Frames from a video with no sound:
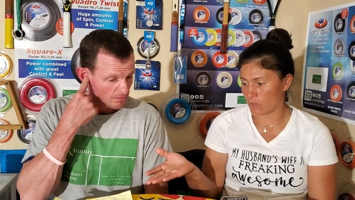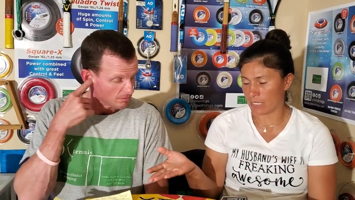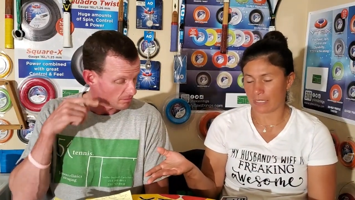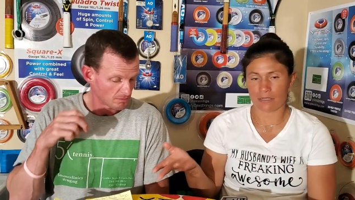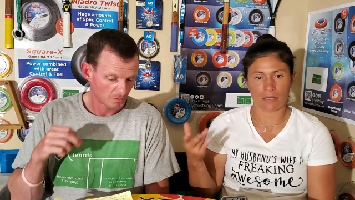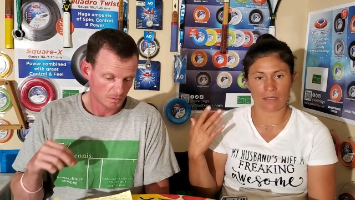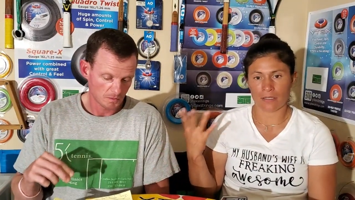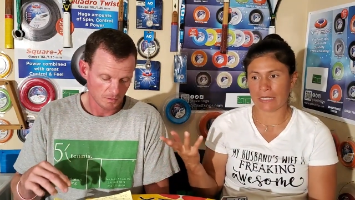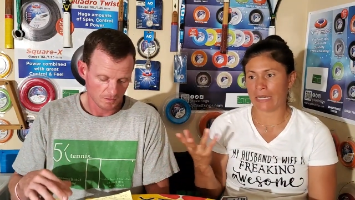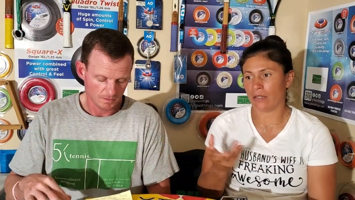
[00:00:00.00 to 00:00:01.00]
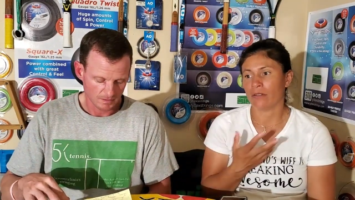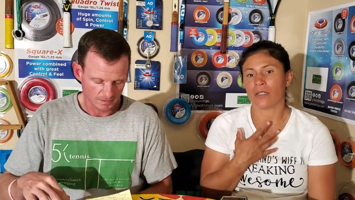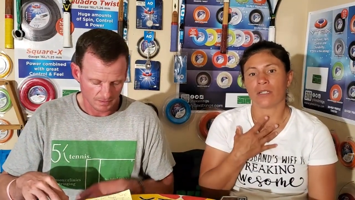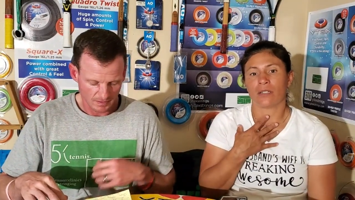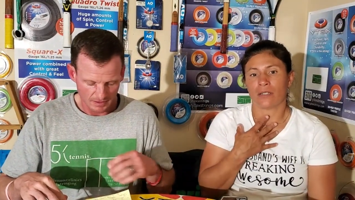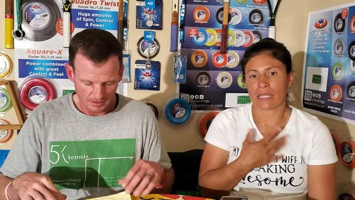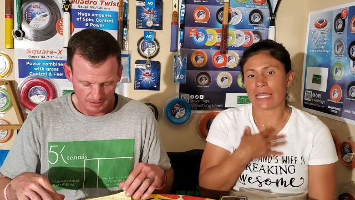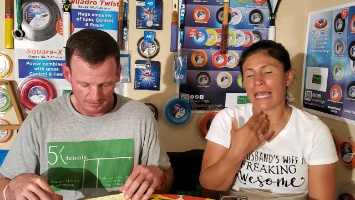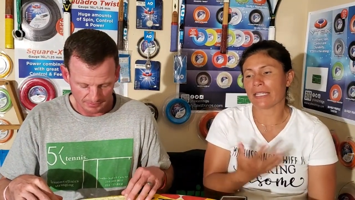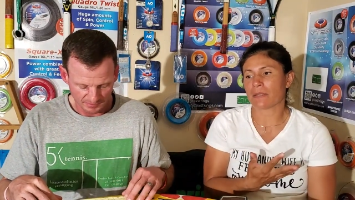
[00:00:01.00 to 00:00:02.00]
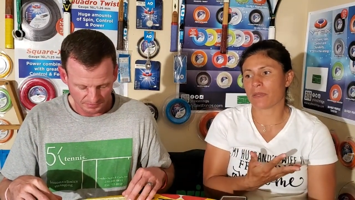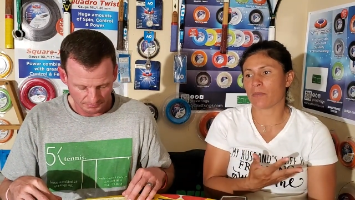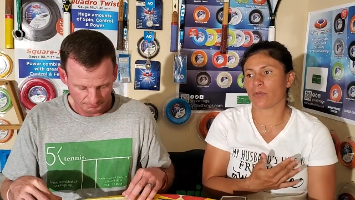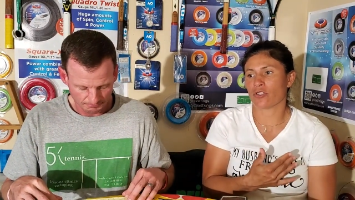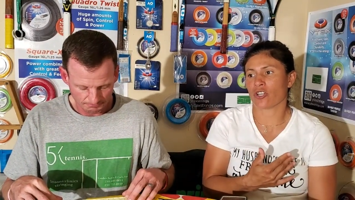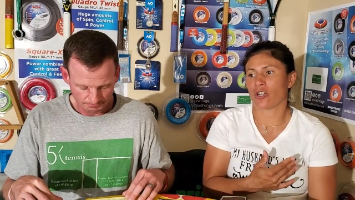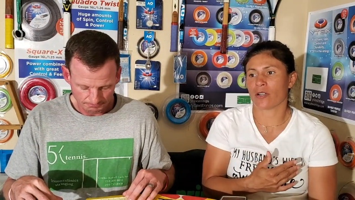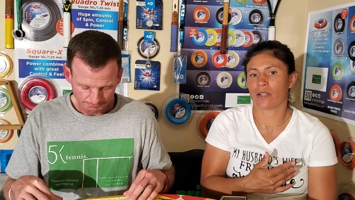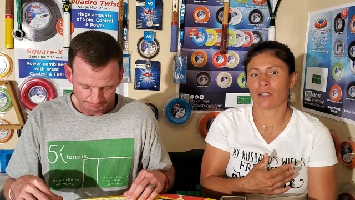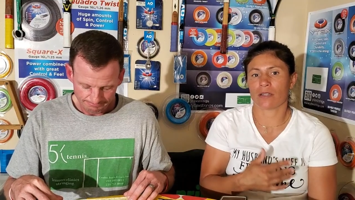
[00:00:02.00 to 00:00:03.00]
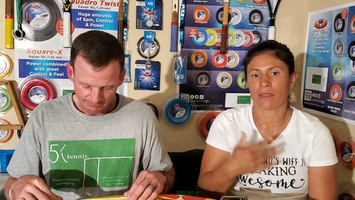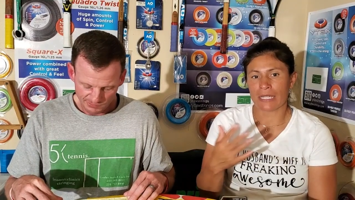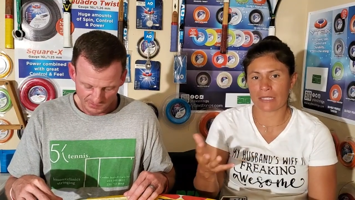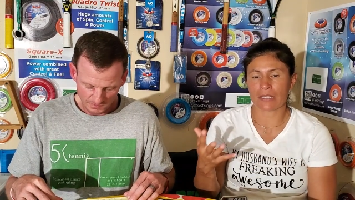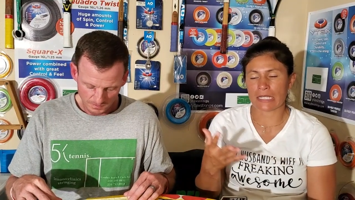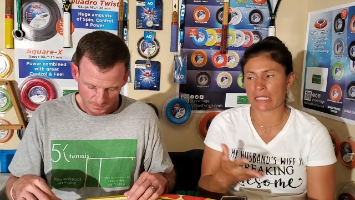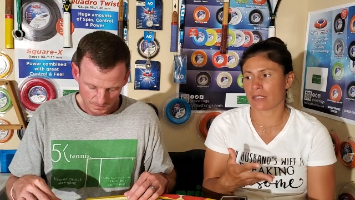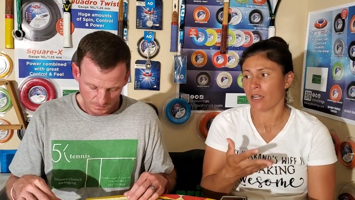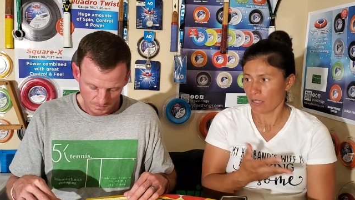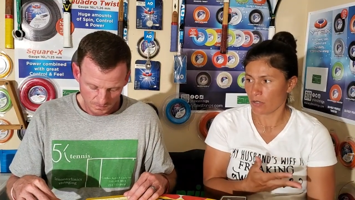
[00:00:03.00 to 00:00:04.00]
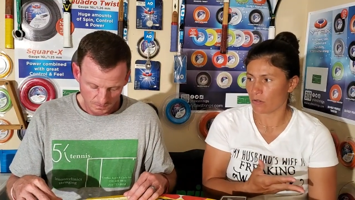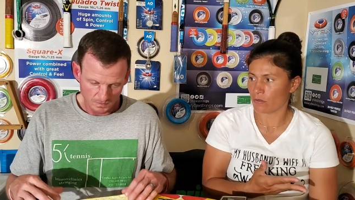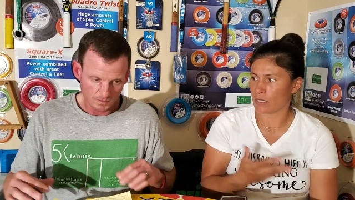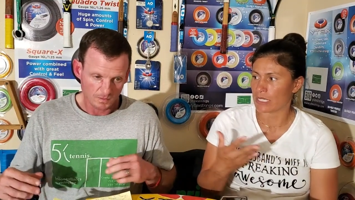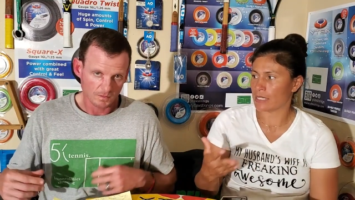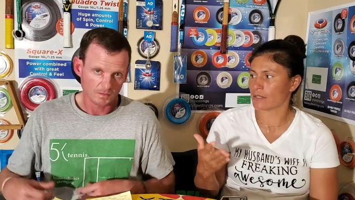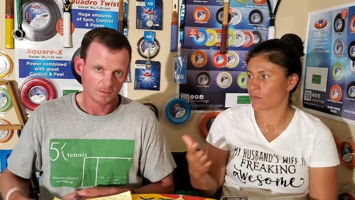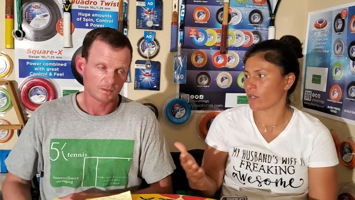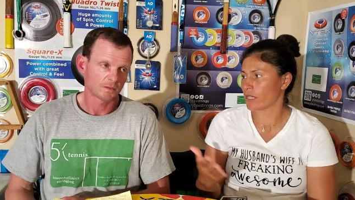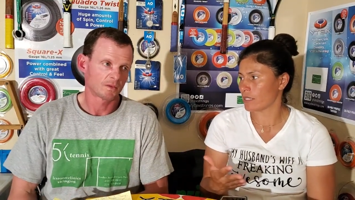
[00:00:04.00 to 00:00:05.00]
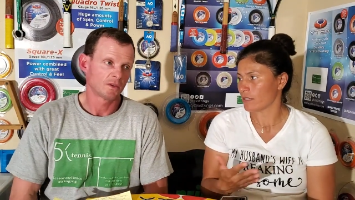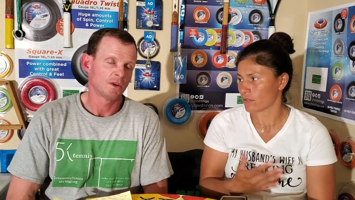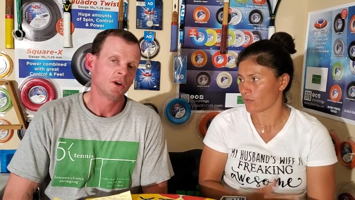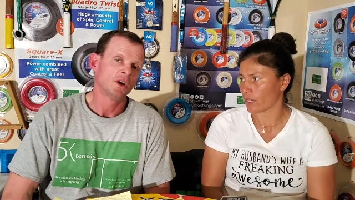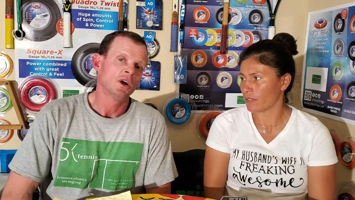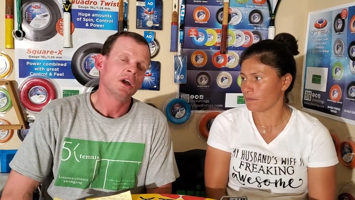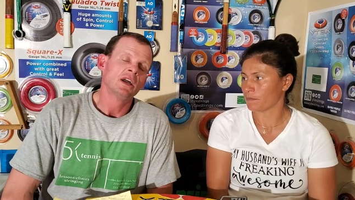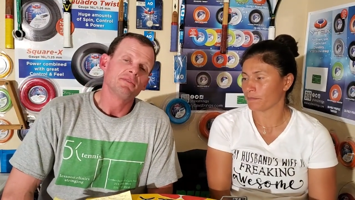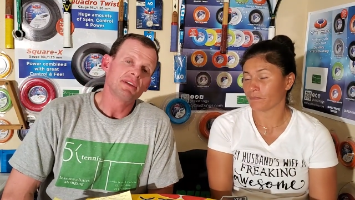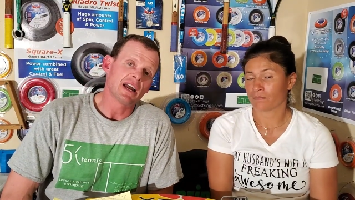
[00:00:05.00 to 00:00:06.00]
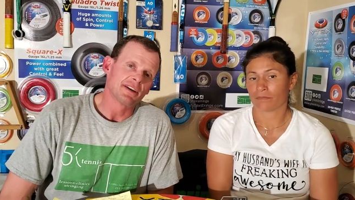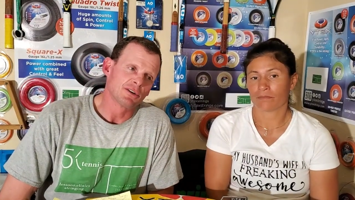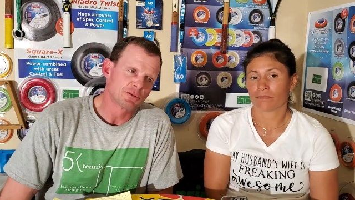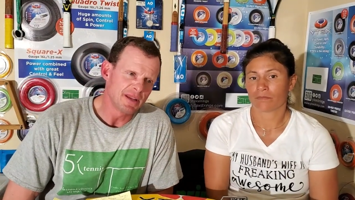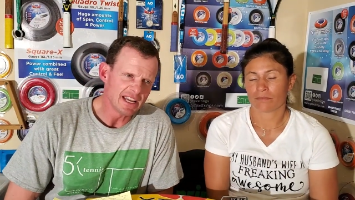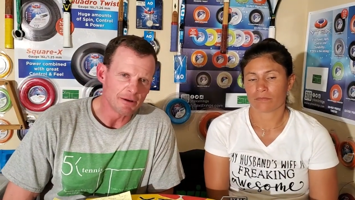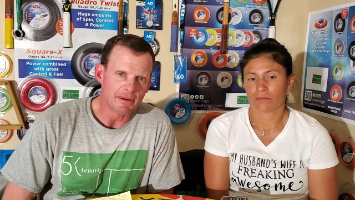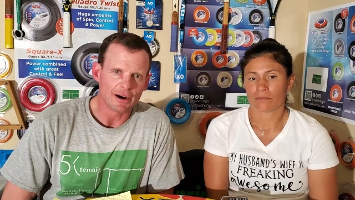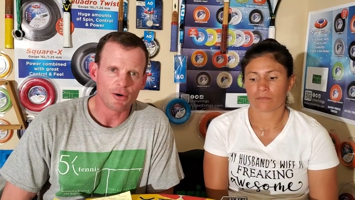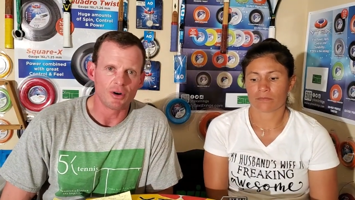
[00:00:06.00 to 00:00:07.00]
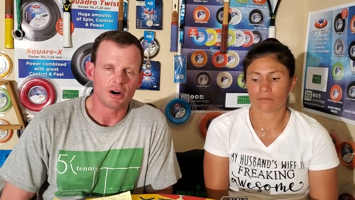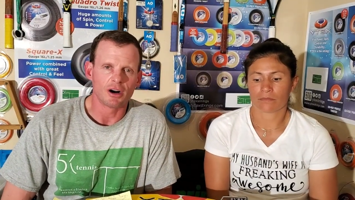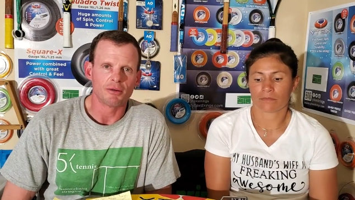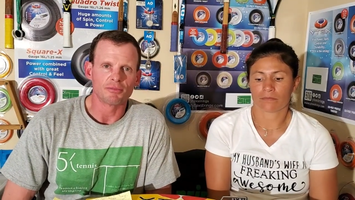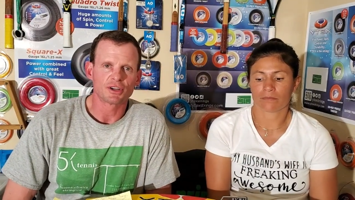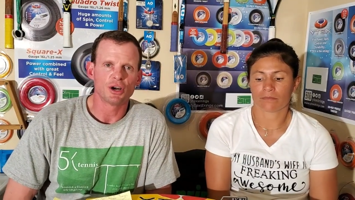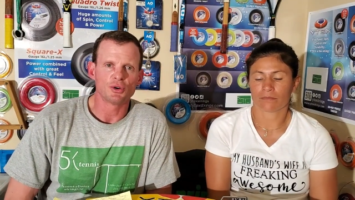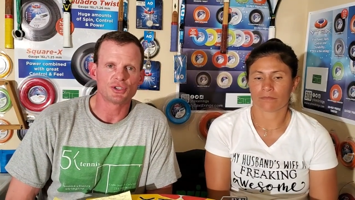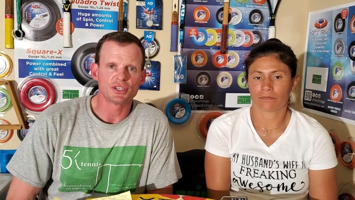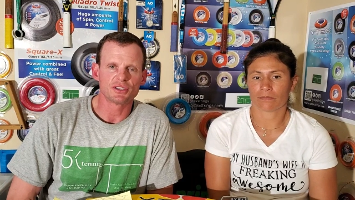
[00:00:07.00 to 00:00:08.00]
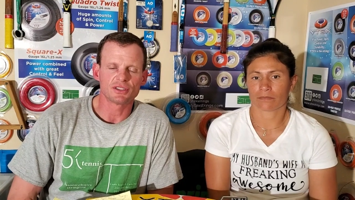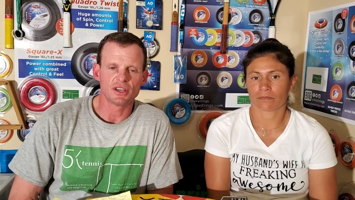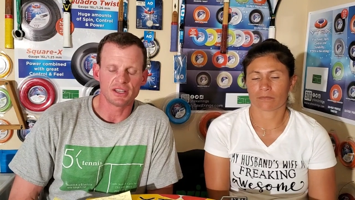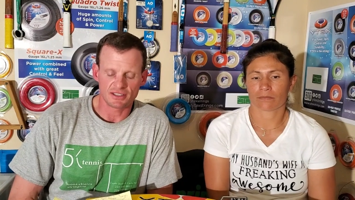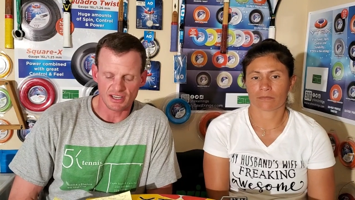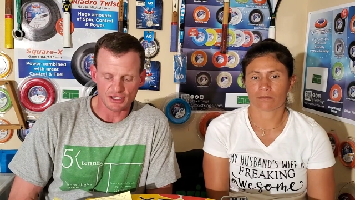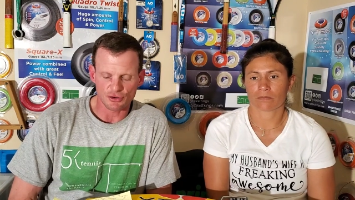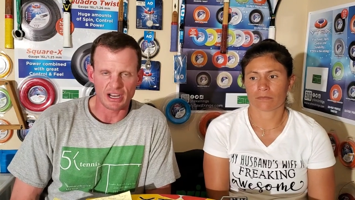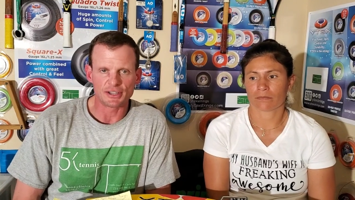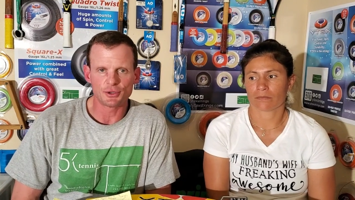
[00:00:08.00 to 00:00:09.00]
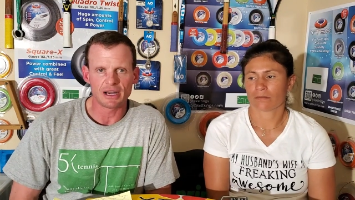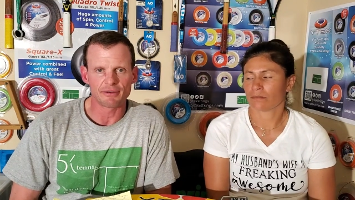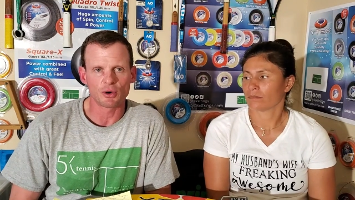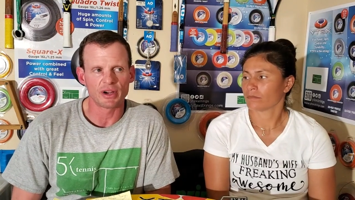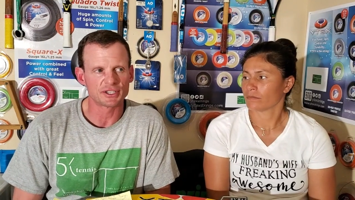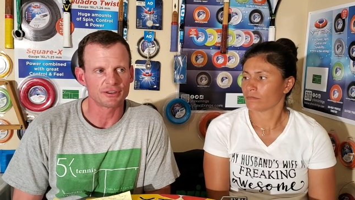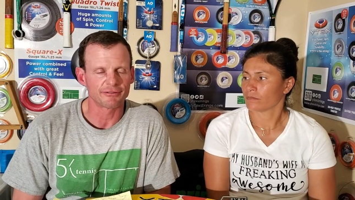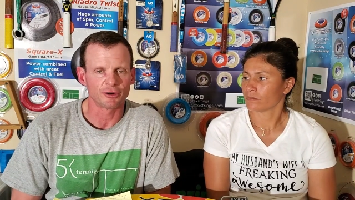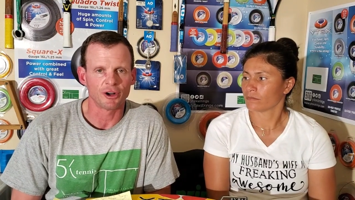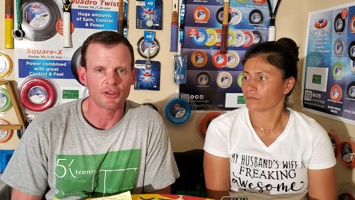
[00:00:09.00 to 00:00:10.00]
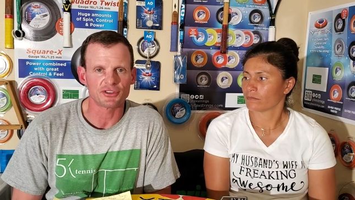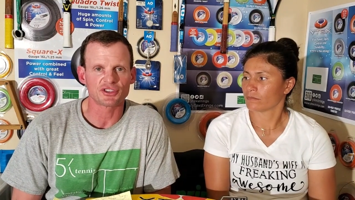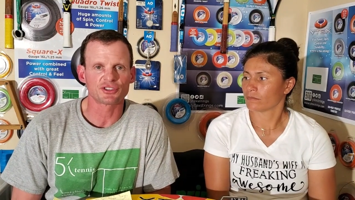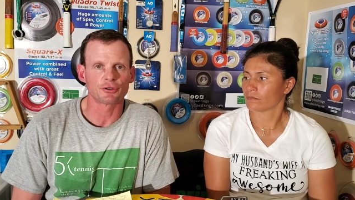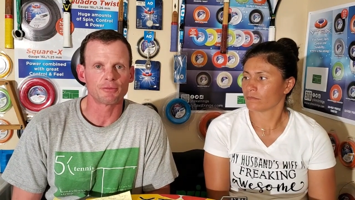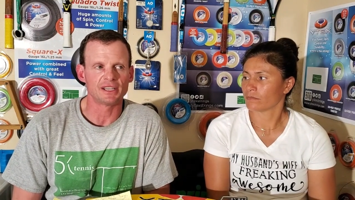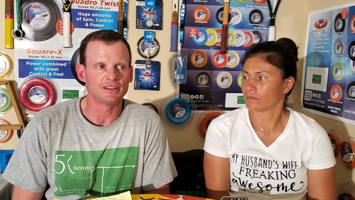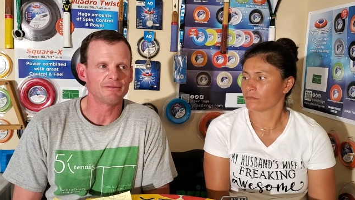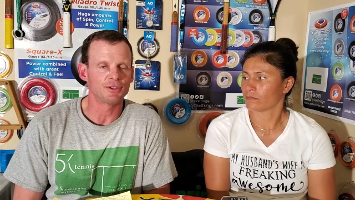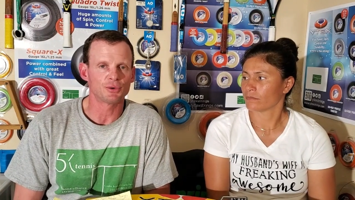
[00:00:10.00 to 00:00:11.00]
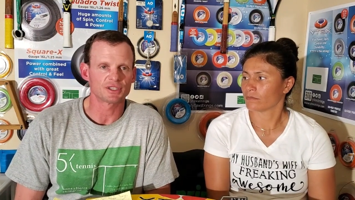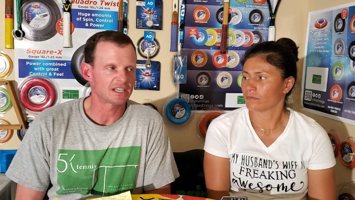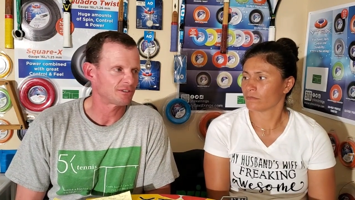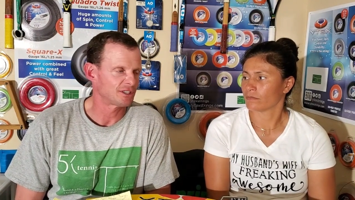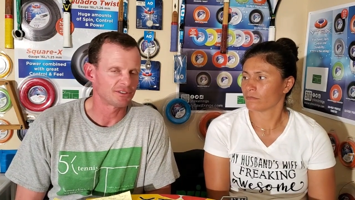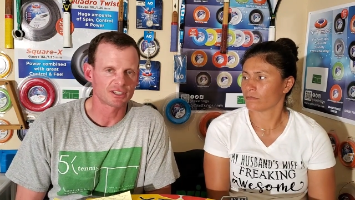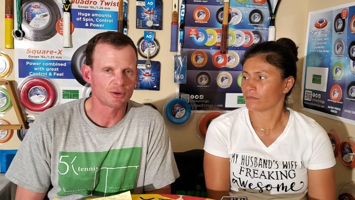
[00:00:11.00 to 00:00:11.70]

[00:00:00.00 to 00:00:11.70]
Speaker 1: you said, Nadal, he had to be pushed hard thanks to his uncle, he is where he is, right?
Speaker 2: Yeah, no, speaking about um, coaches, etc., I do have a question for all the Serbian viewers out there. This